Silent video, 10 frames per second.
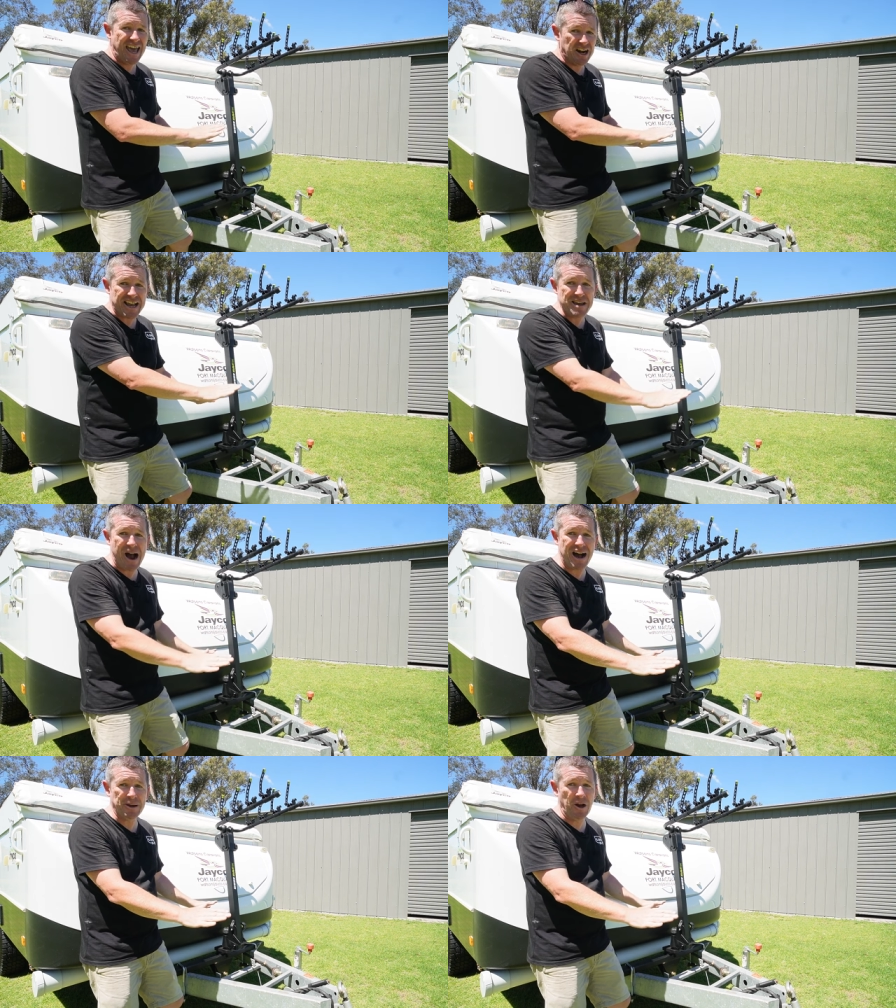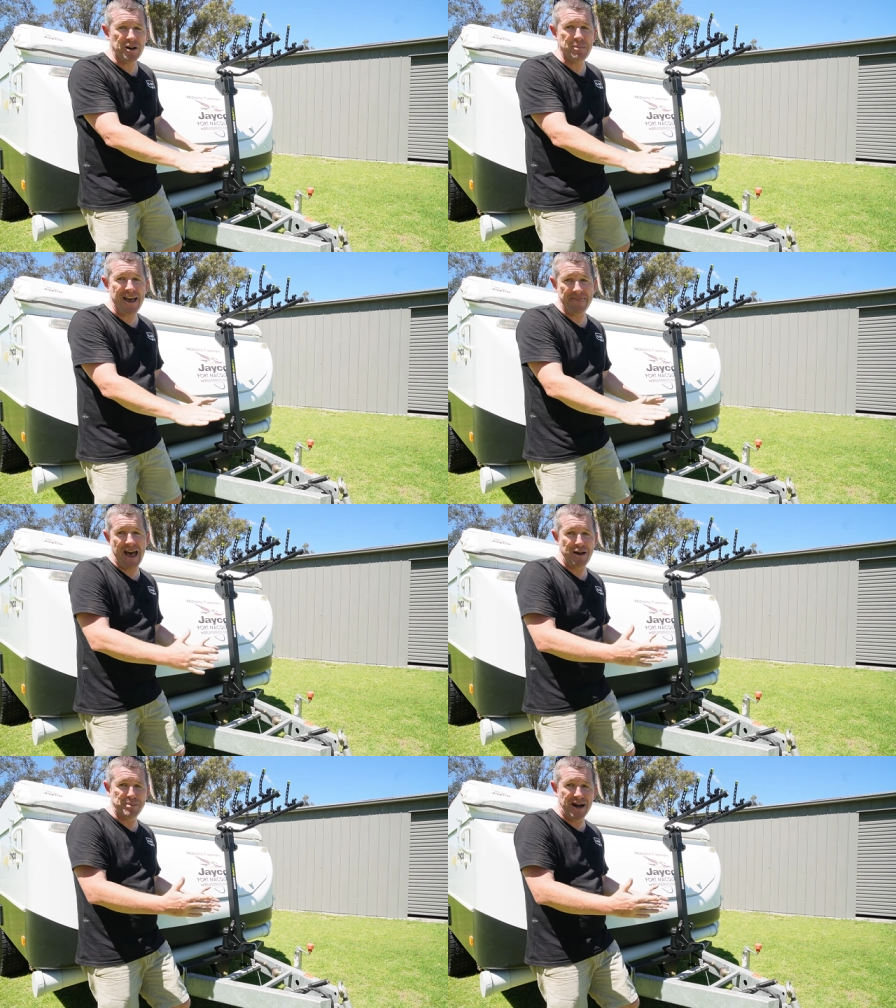And I keep harping on about
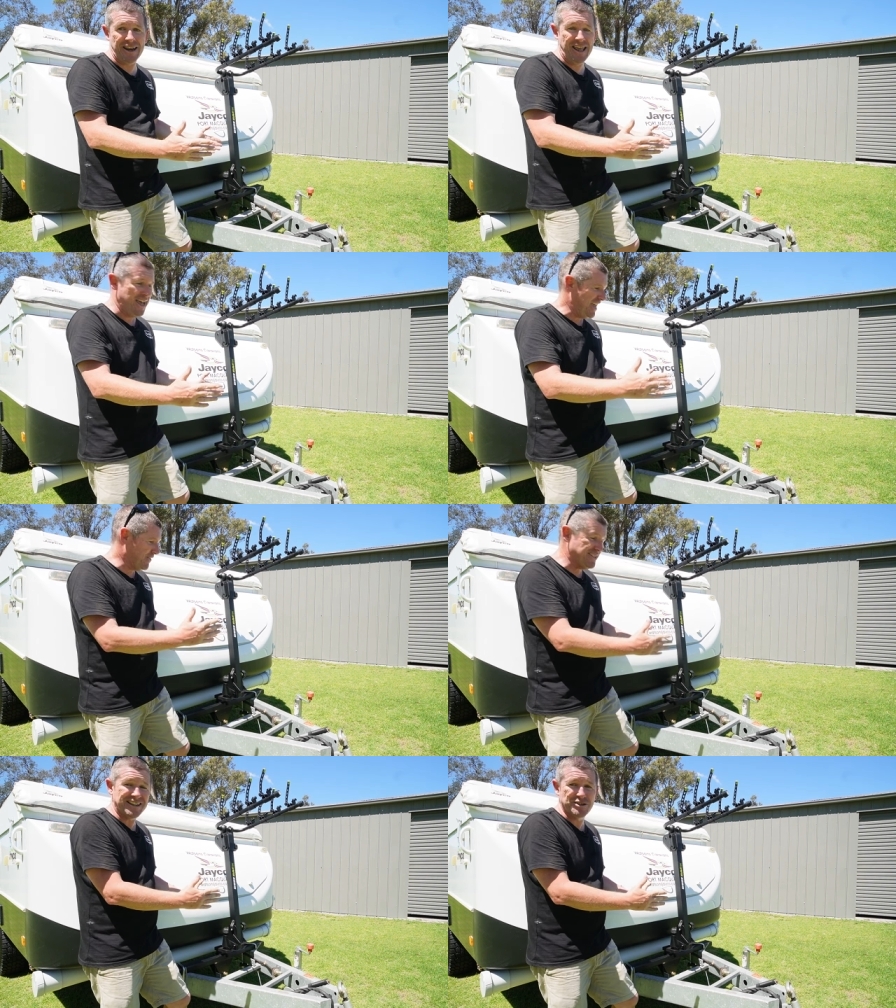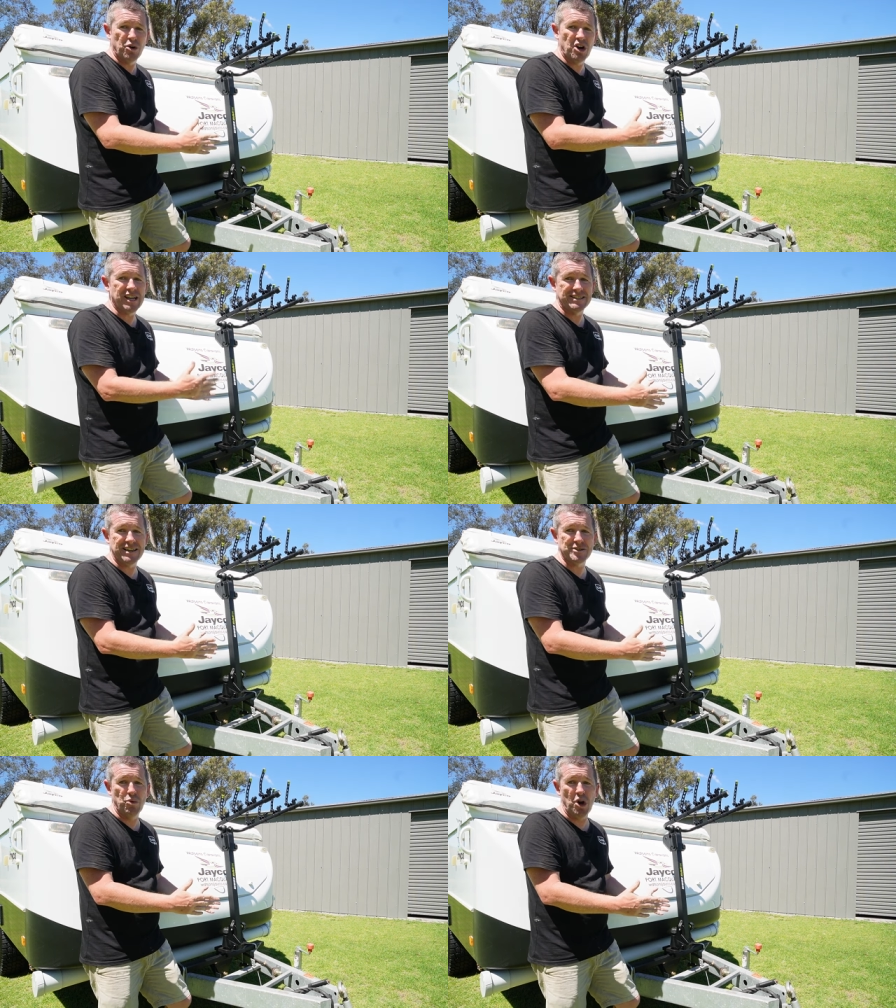that, but if it doesn't work, it
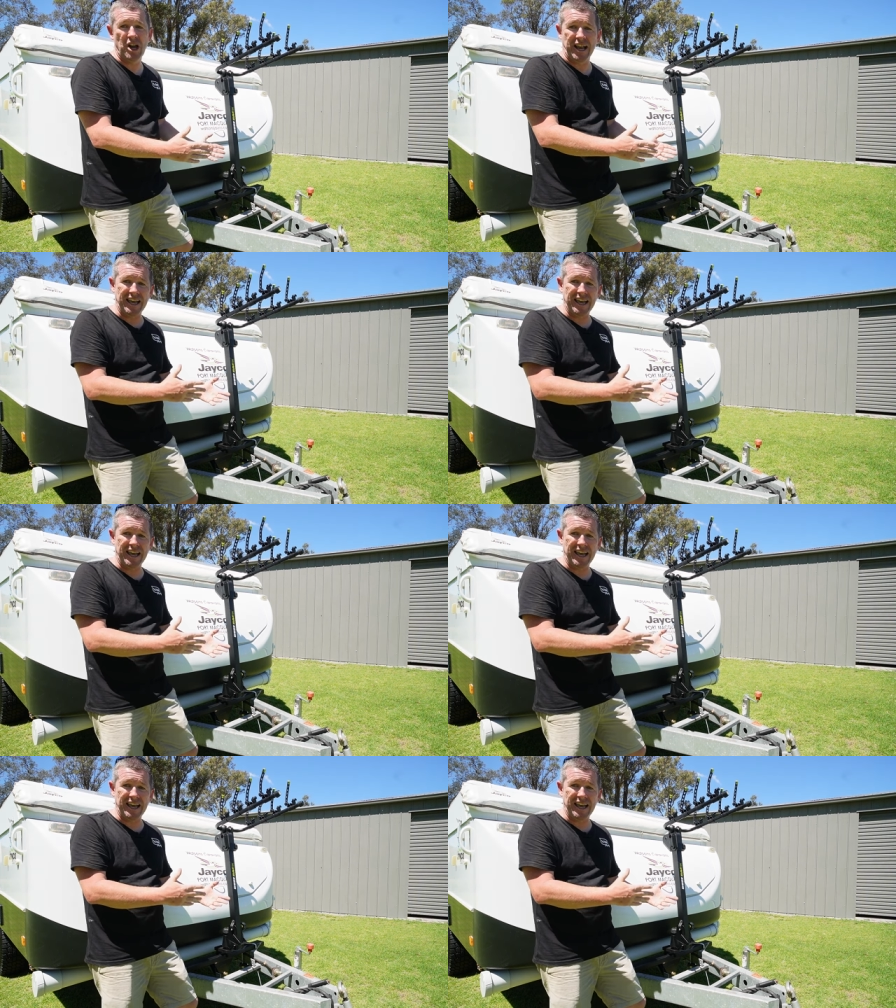doesn't work.